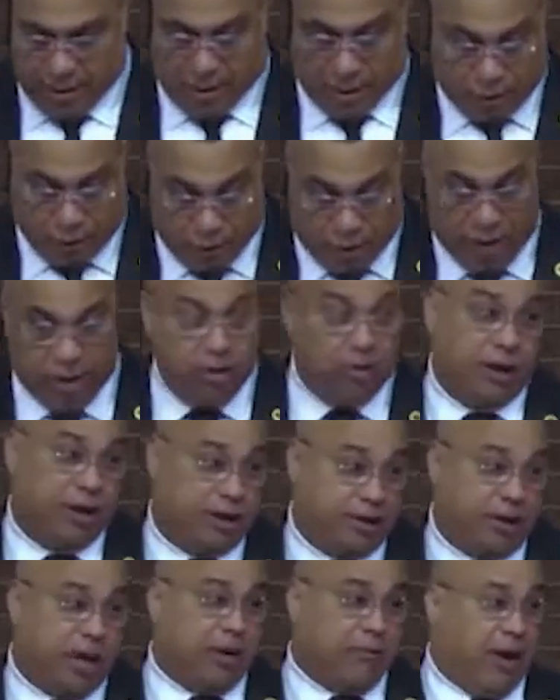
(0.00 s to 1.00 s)
So can you
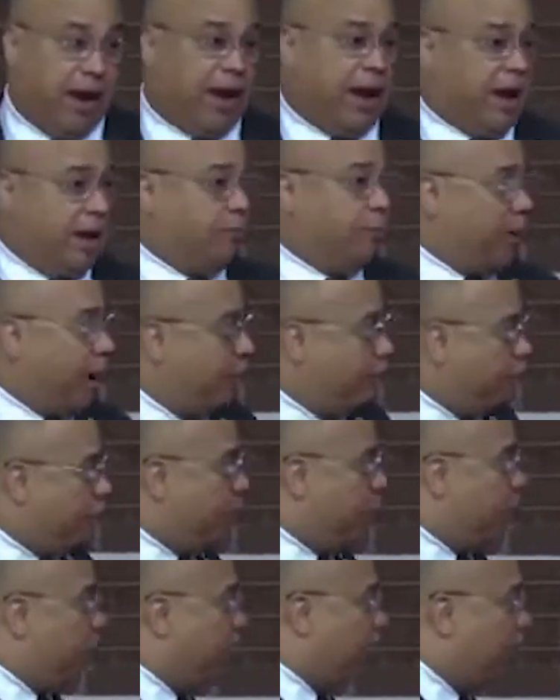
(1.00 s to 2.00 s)
understand why I have a problem with
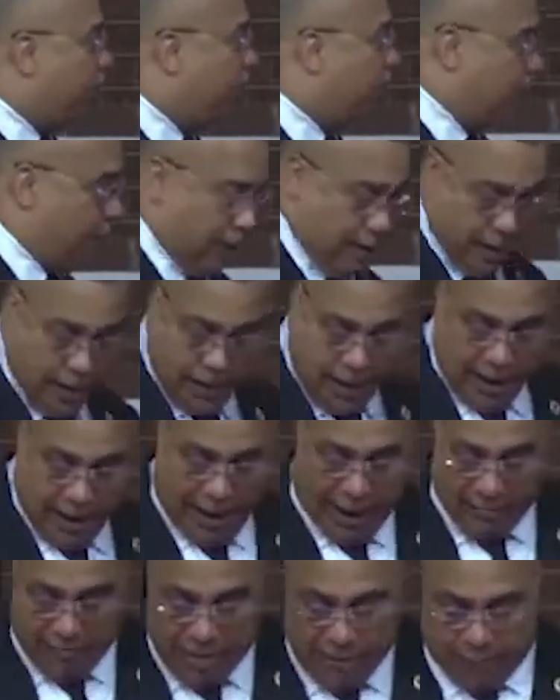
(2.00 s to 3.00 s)
Paul?
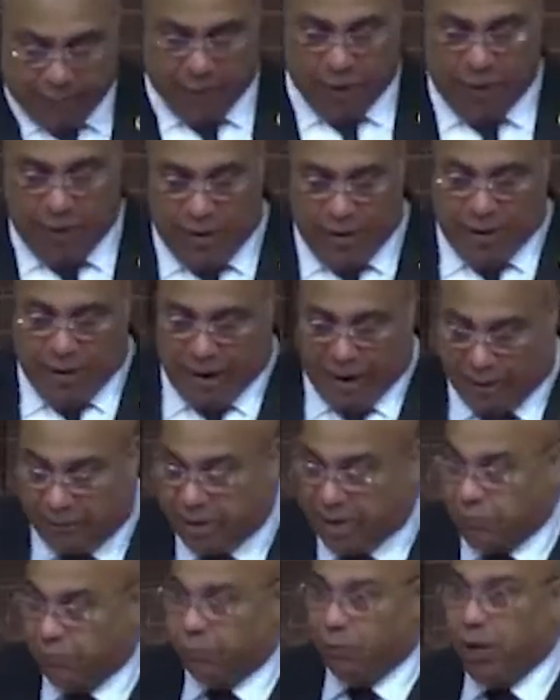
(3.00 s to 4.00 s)

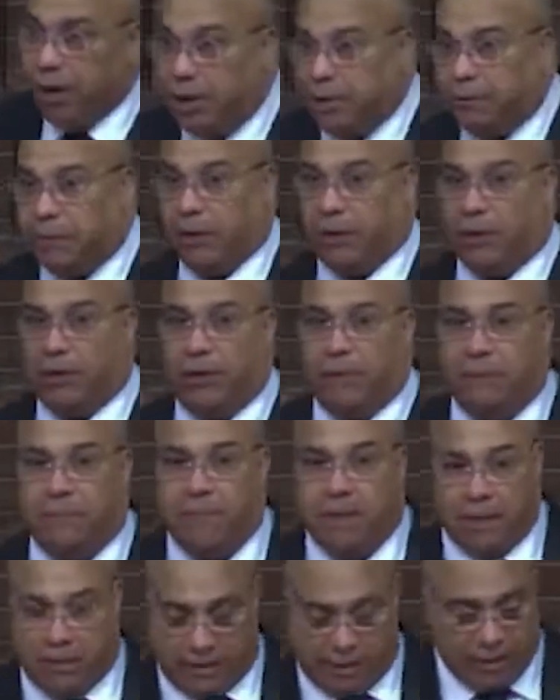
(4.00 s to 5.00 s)

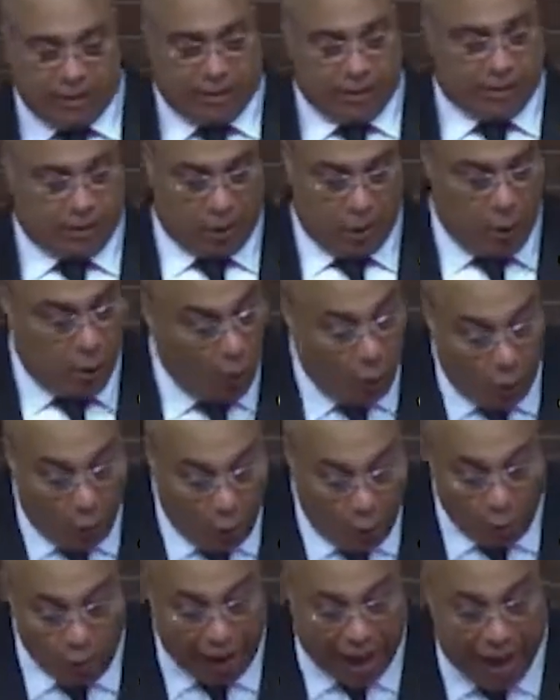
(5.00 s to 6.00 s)
Paul, this is a
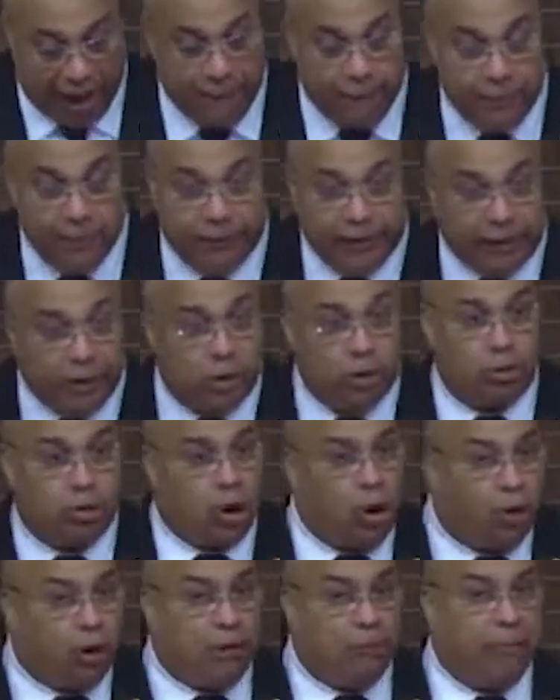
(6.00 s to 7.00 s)
whole lot that you're
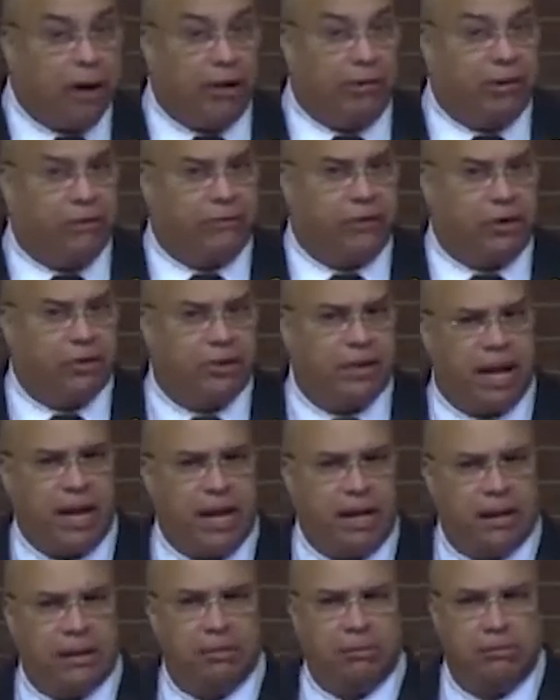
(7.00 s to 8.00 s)
talking about in verse
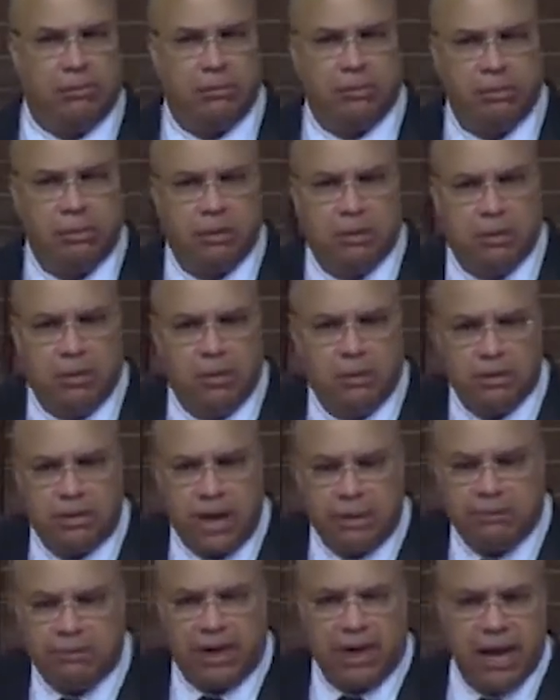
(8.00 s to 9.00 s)
8,
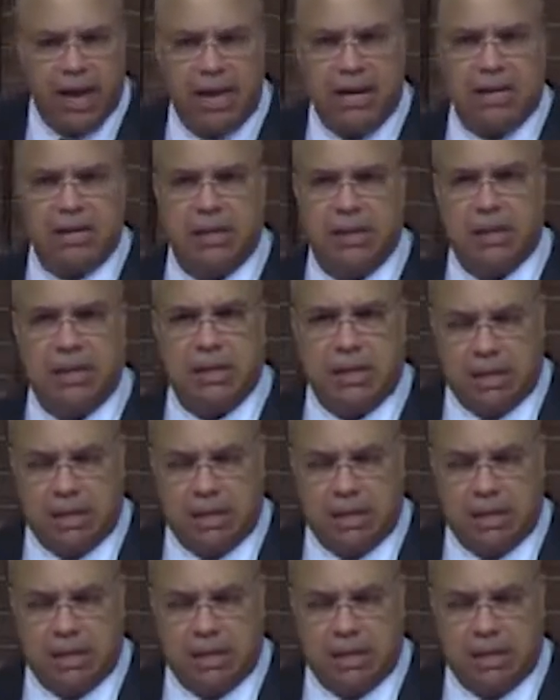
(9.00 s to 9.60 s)
chapter 8.